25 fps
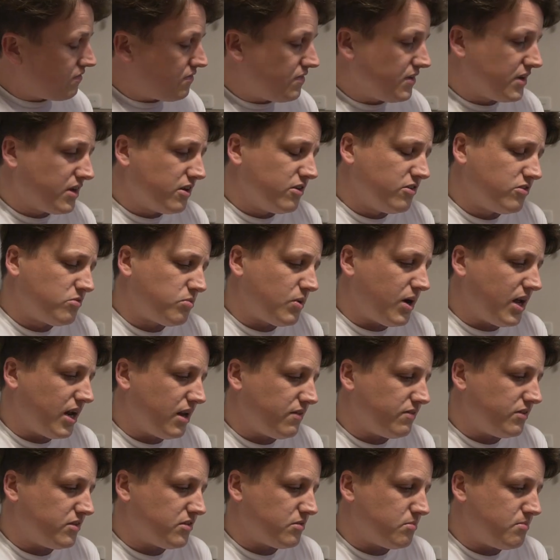figure as well,
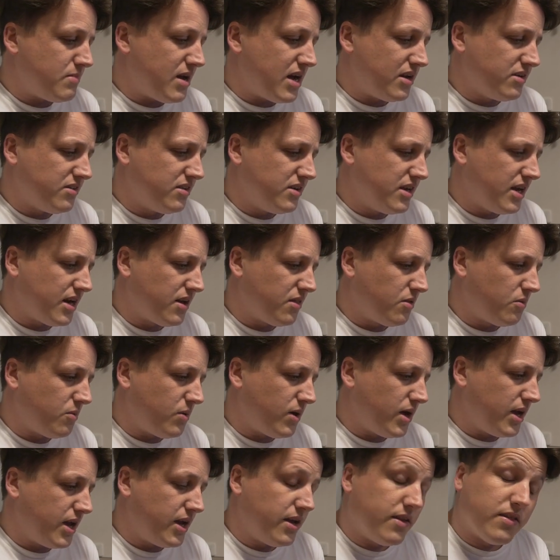if it's mounted out of the
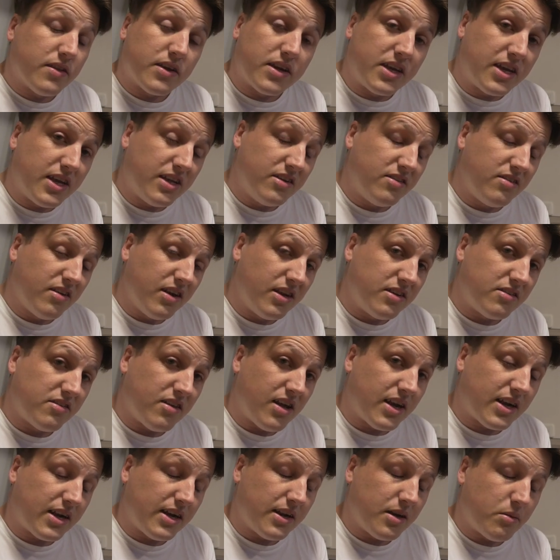way, the kids are less
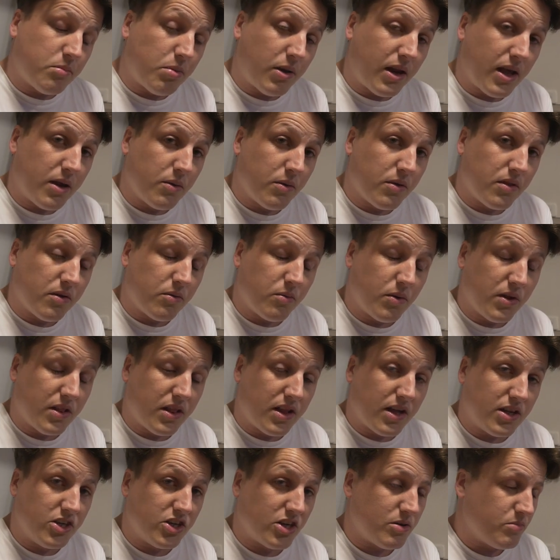likely to play with it when
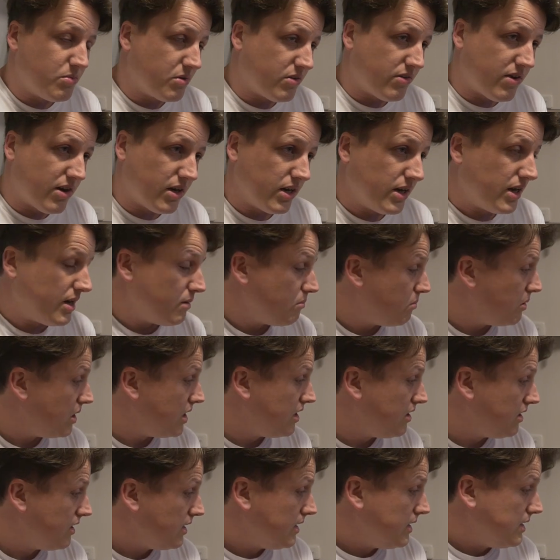they're jumping around in our
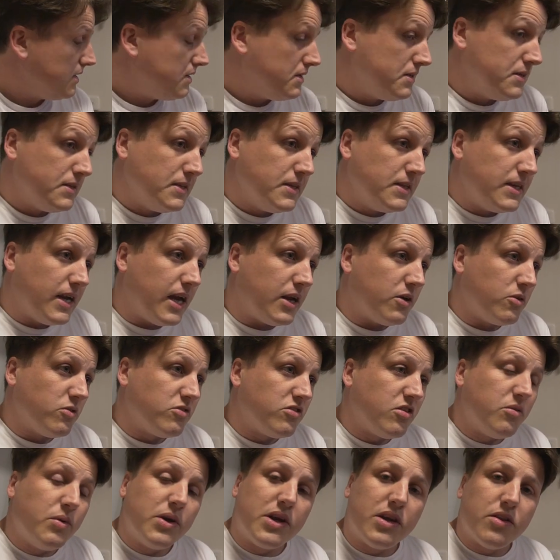bed. And
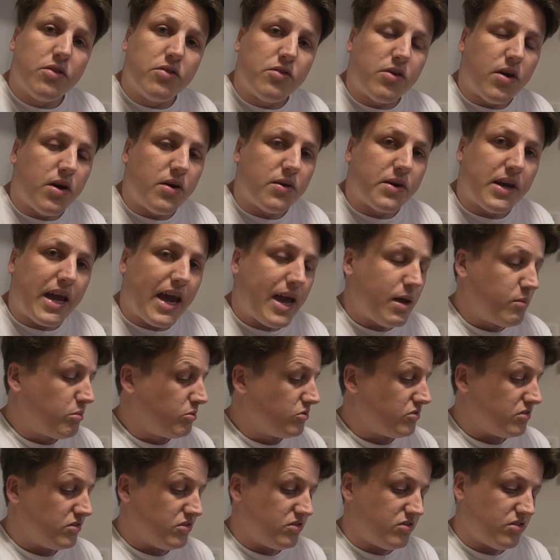also we can throw our
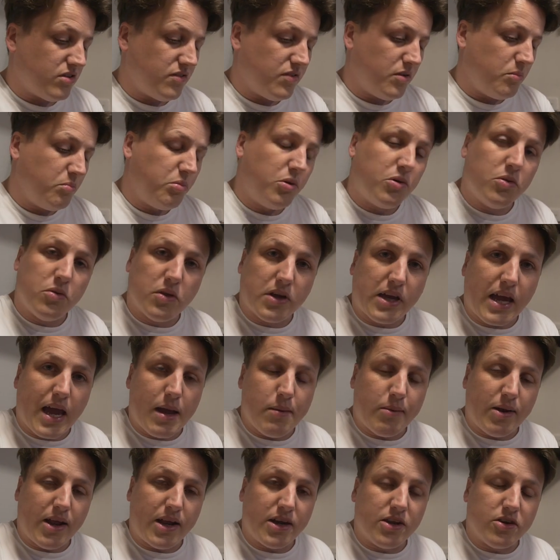cables in, so if you pull the
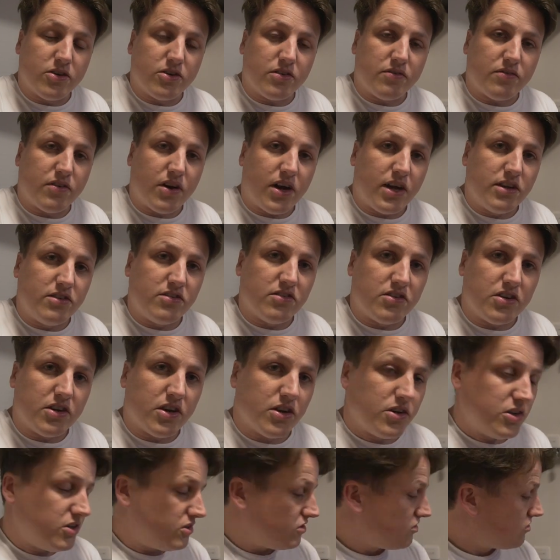cable out of your device, you
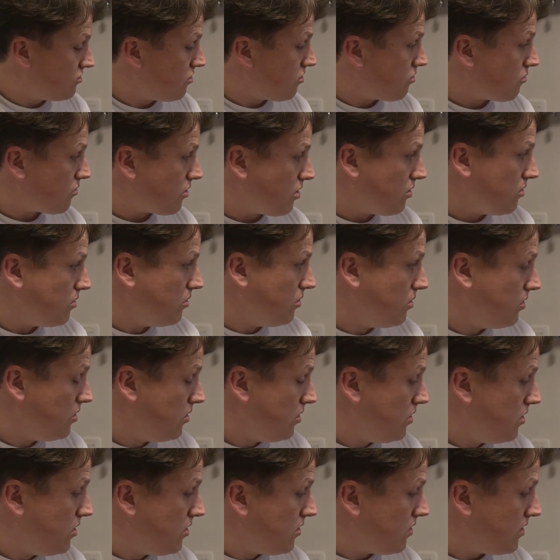know, you just throw
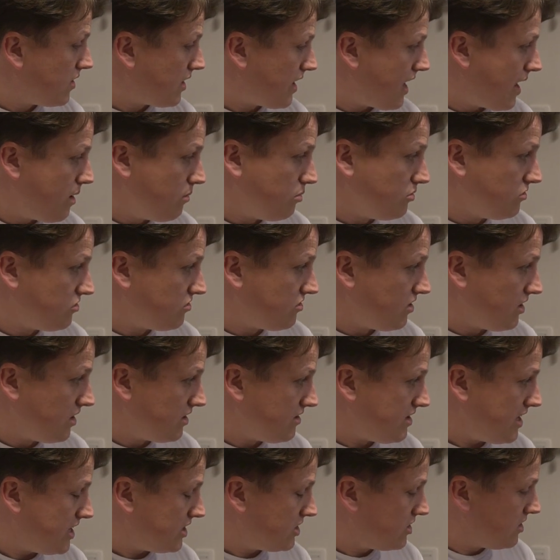the cable still
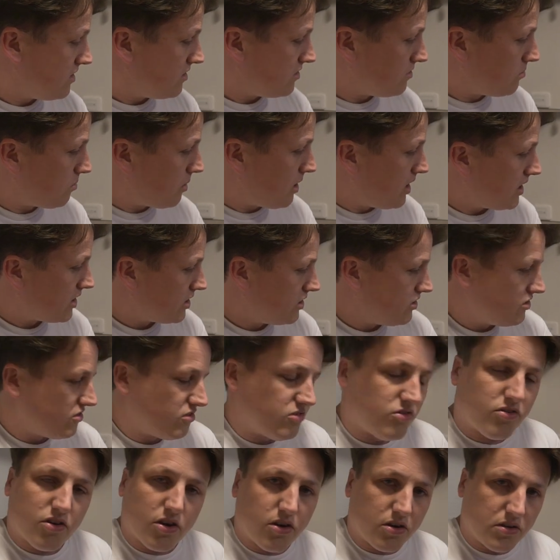attached to this plug, you
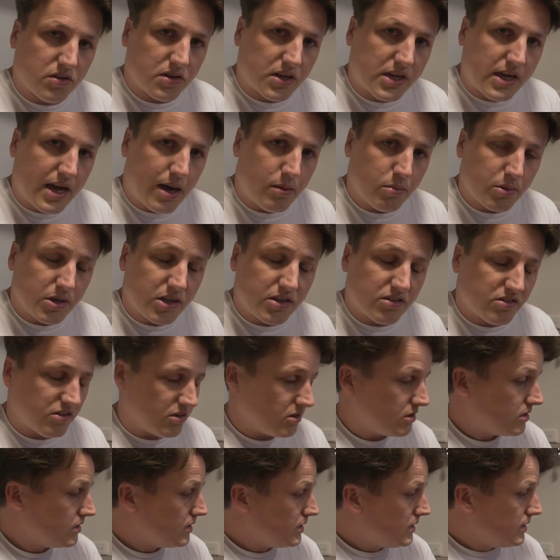just throw it in the cubby.
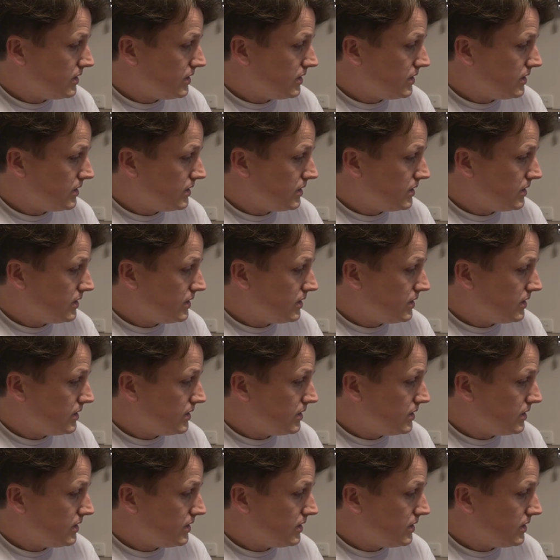So